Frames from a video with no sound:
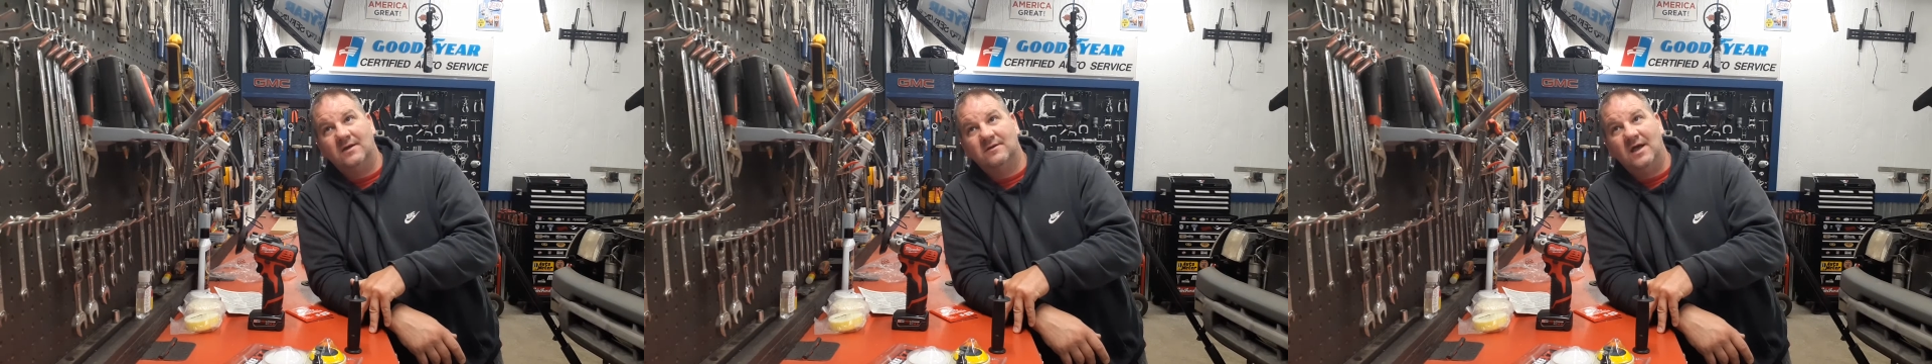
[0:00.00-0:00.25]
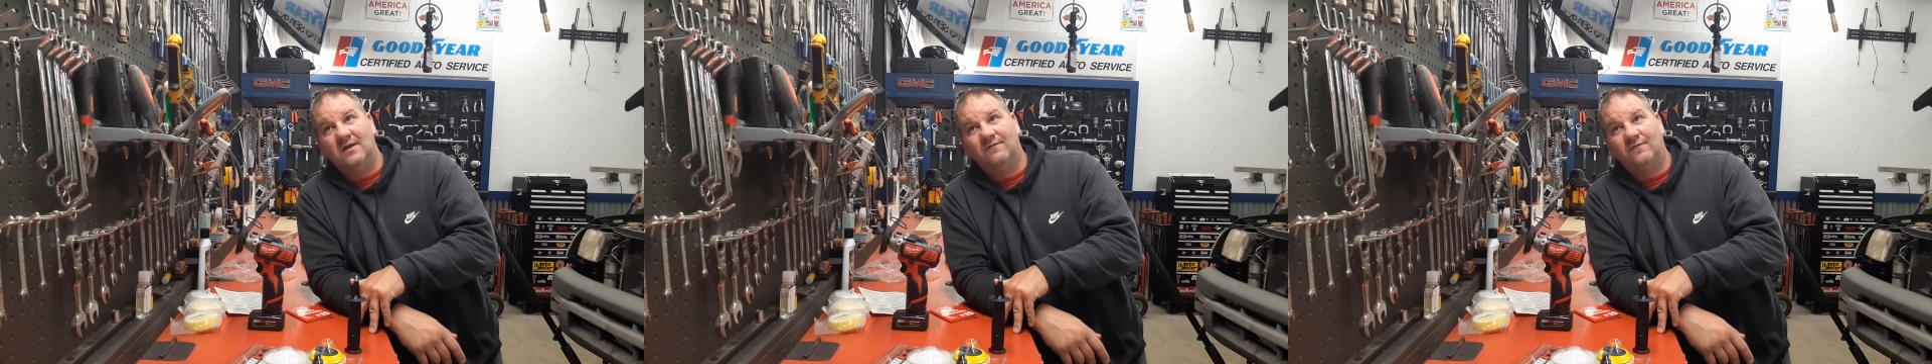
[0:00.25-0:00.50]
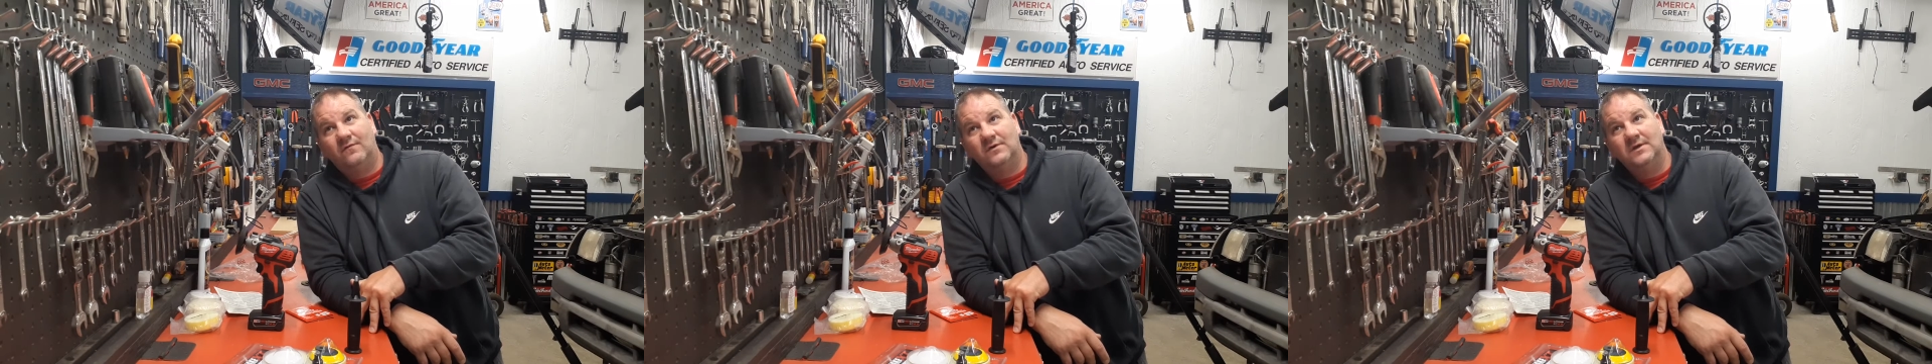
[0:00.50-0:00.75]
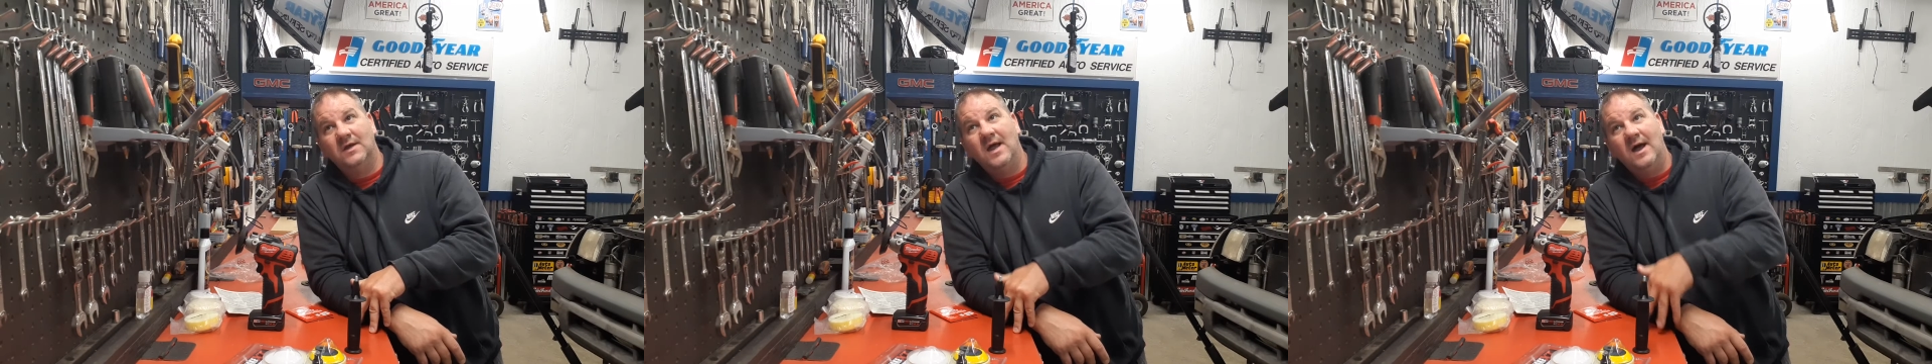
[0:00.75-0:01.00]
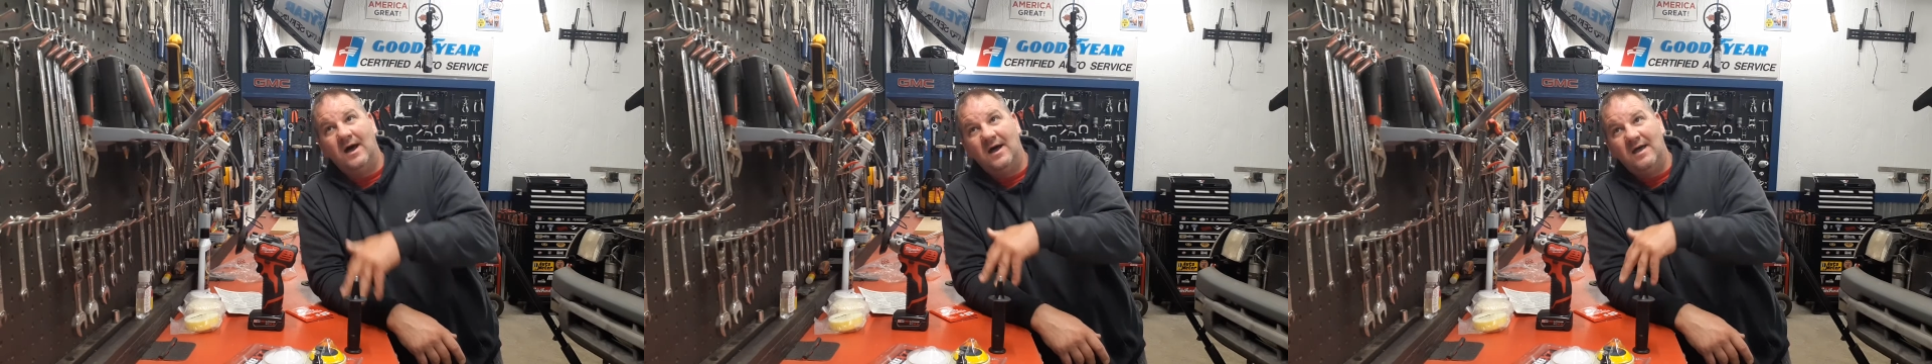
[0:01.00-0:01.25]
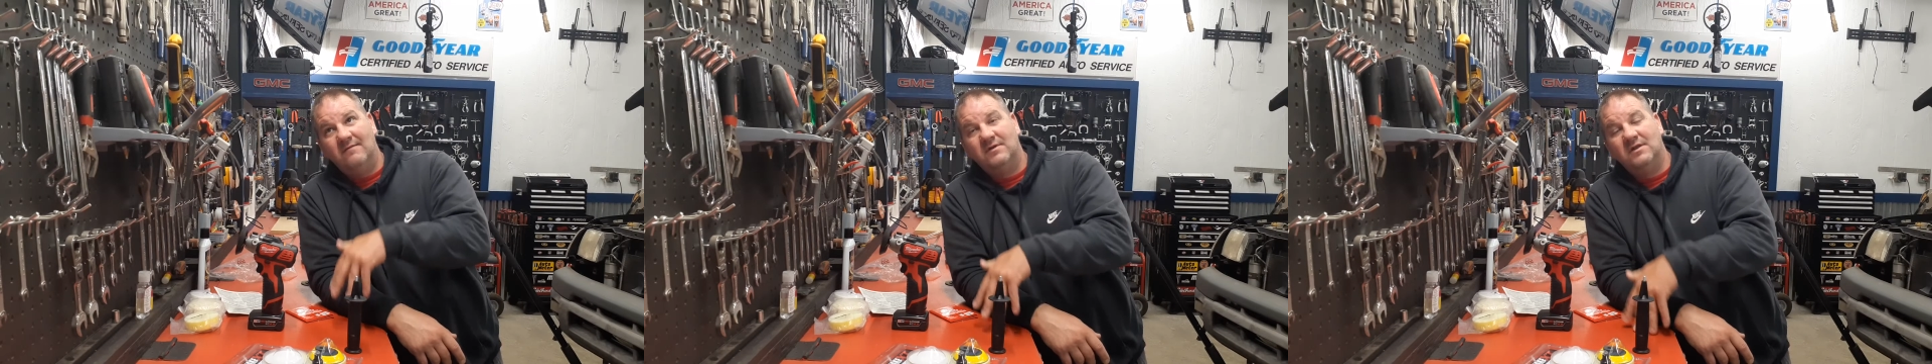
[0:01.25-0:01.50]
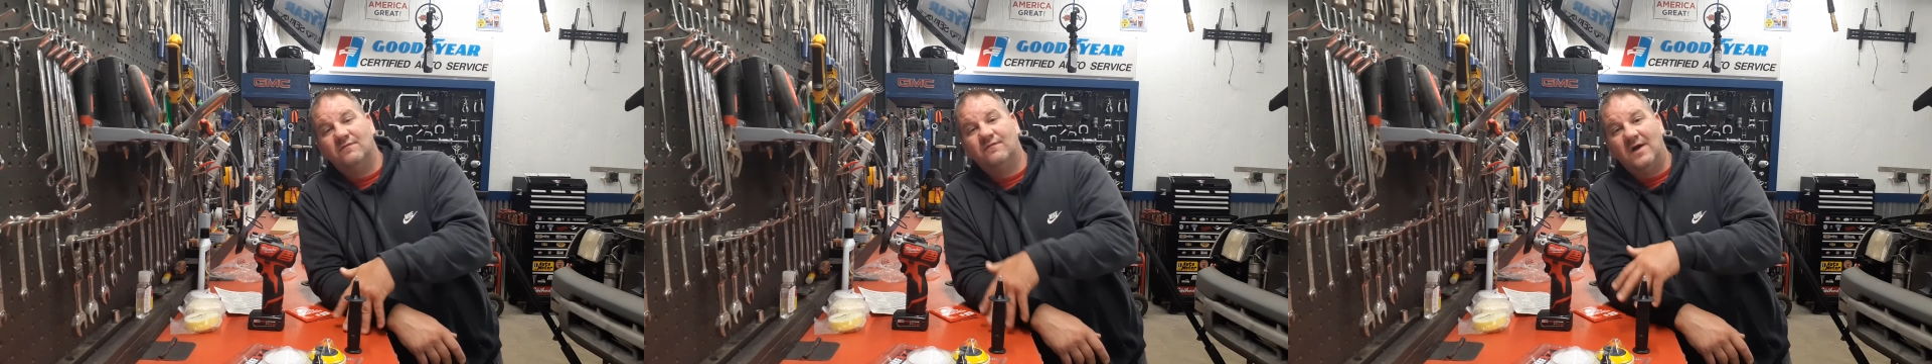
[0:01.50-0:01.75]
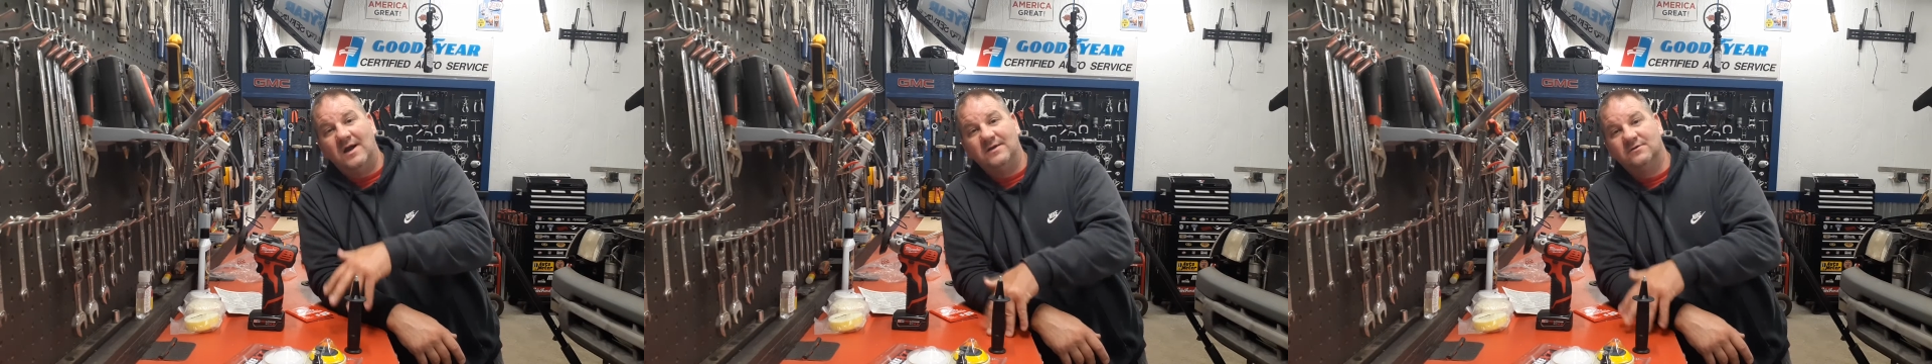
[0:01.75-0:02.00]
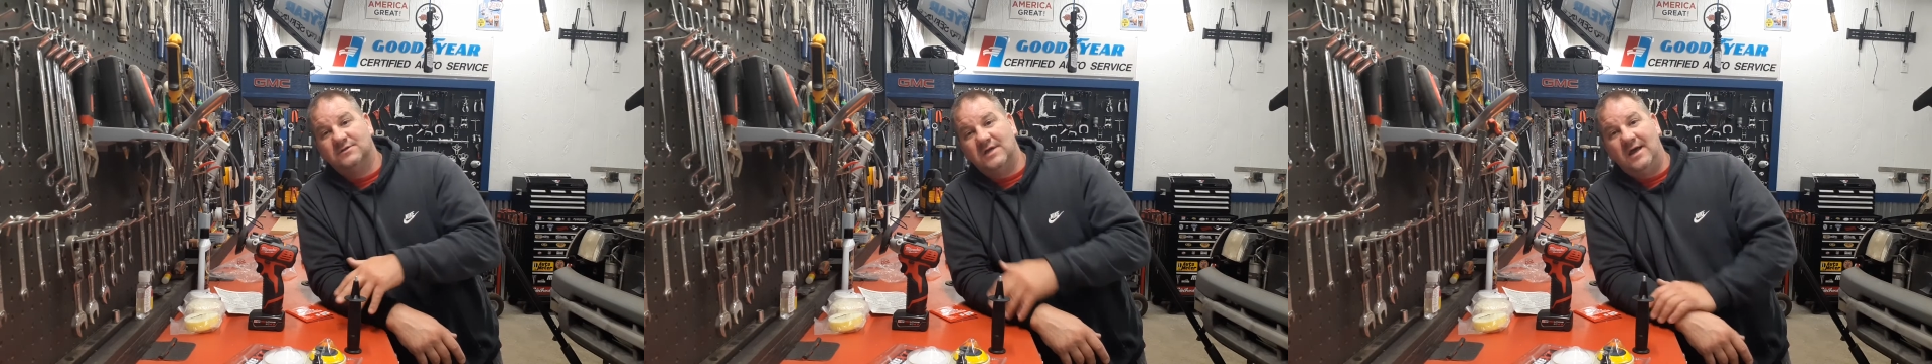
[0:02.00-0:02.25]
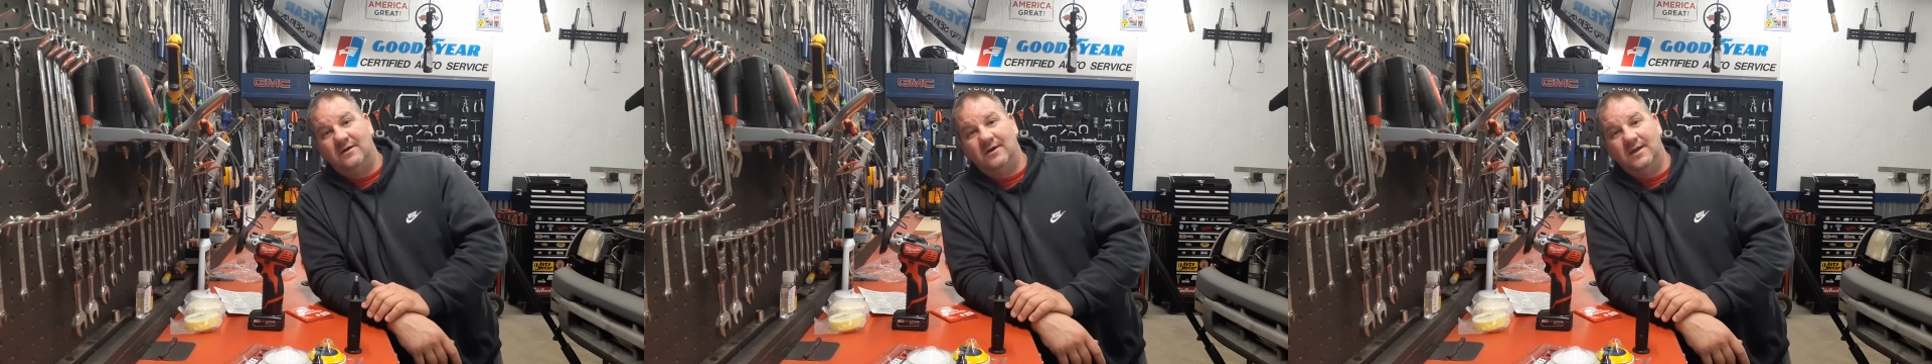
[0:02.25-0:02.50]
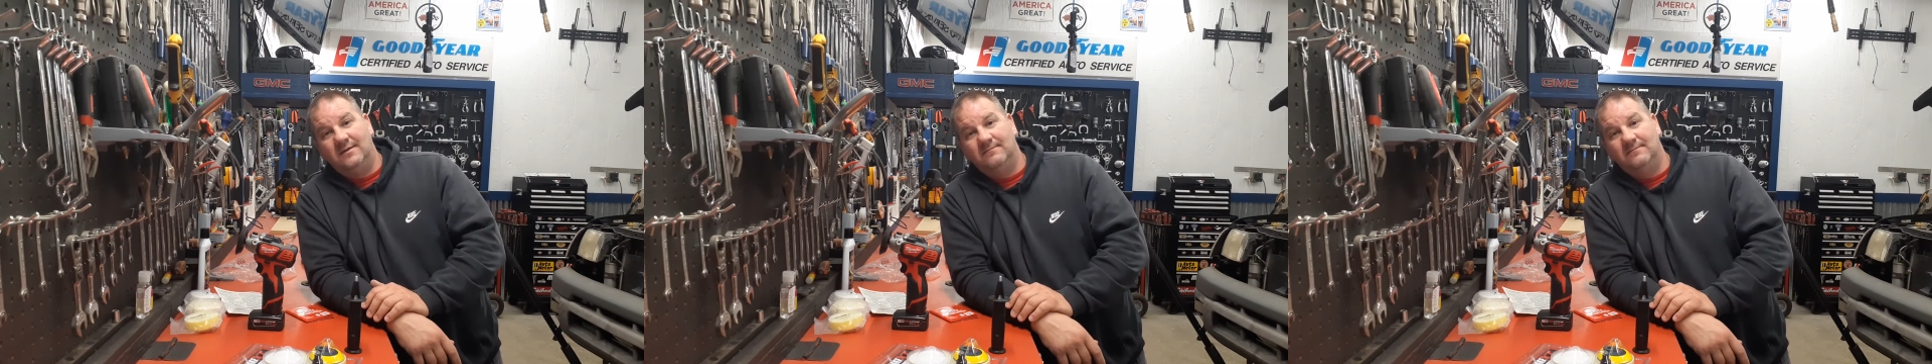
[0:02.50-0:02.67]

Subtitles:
California, I'll have it either Friday or Saturday.